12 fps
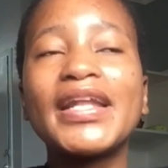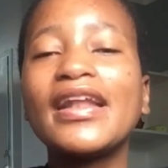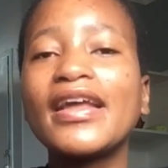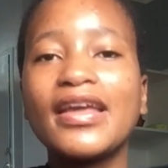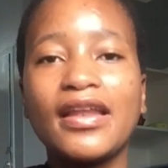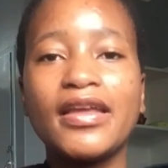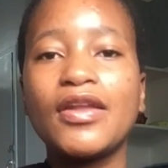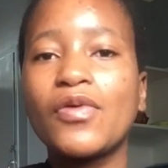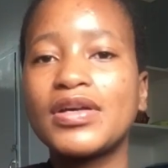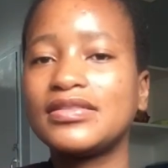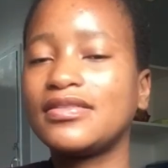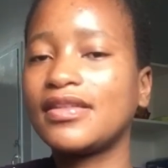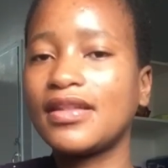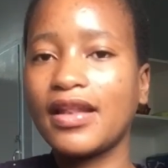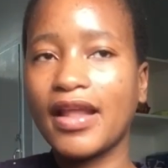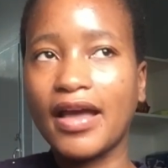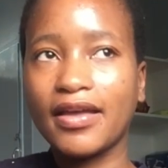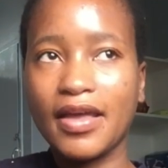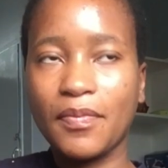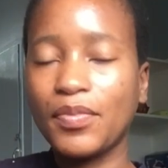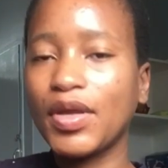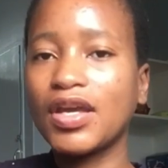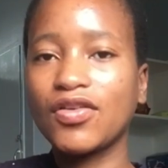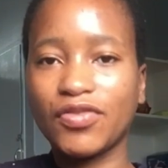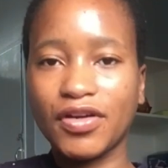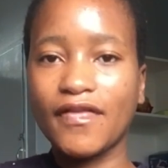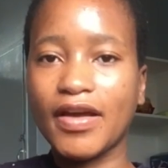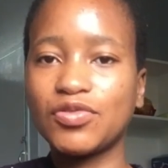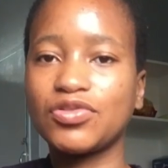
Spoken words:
but luckily it wasn't like a big river,